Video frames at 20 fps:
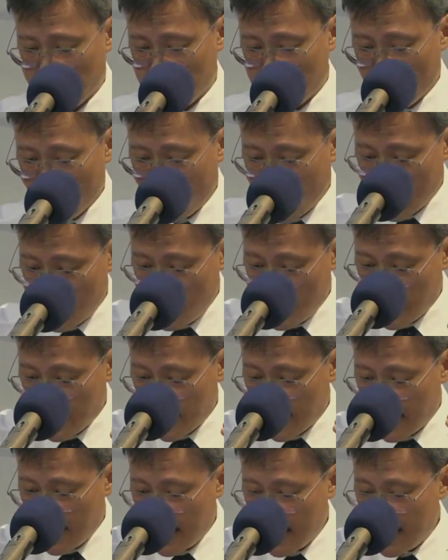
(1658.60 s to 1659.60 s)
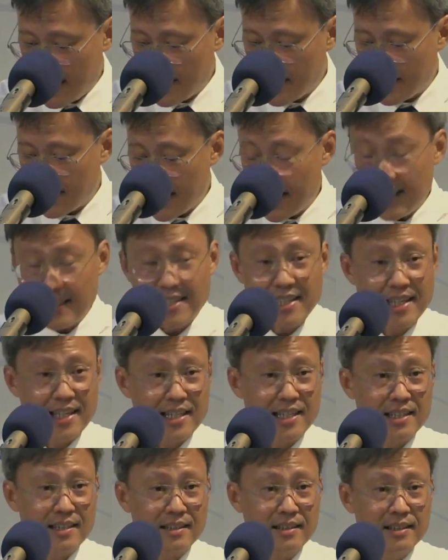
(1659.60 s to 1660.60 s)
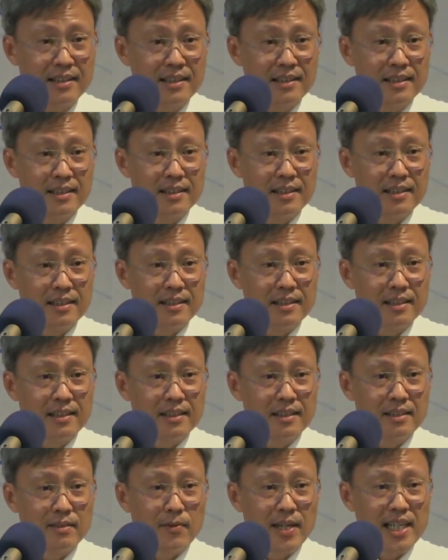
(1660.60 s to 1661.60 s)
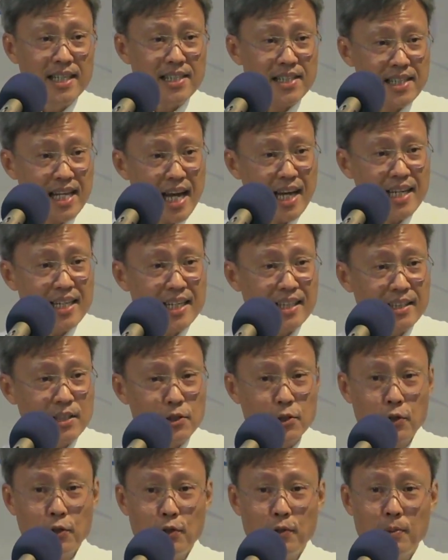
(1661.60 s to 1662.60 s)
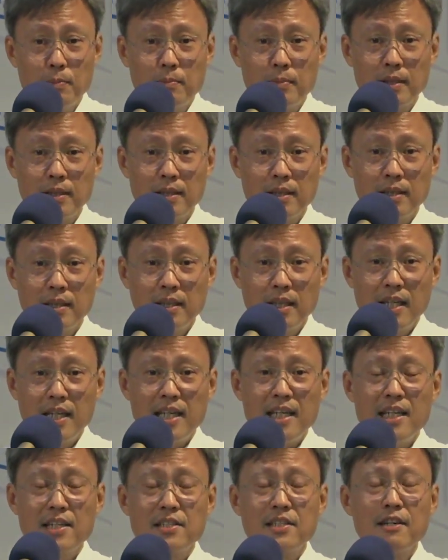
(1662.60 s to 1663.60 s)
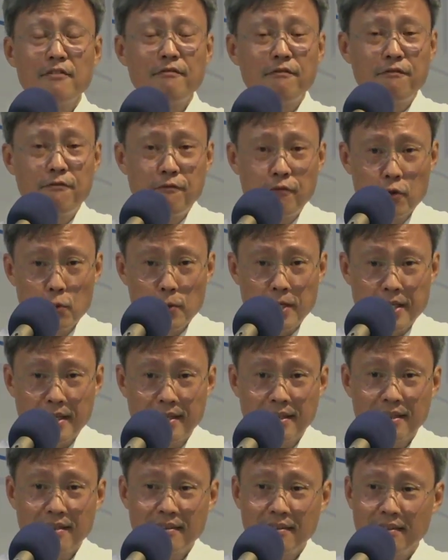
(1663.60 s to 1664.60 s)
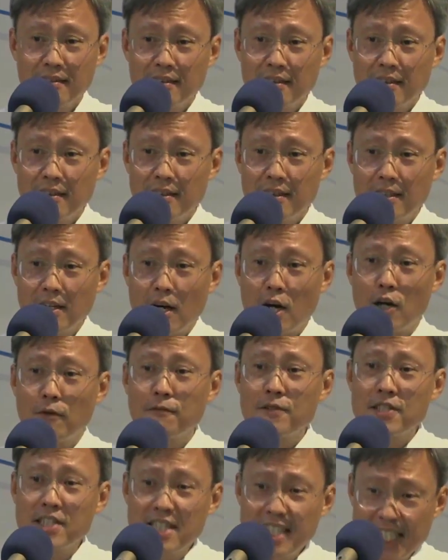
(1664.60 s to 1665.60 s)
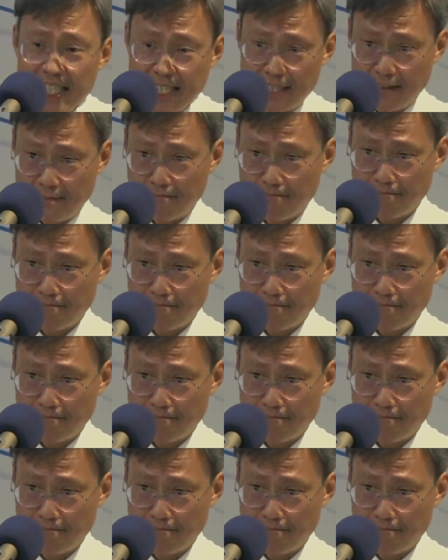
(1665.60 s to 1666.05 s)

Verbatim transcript: So, what Jesus he sees here when he's standing at the tomb is the fruit of sin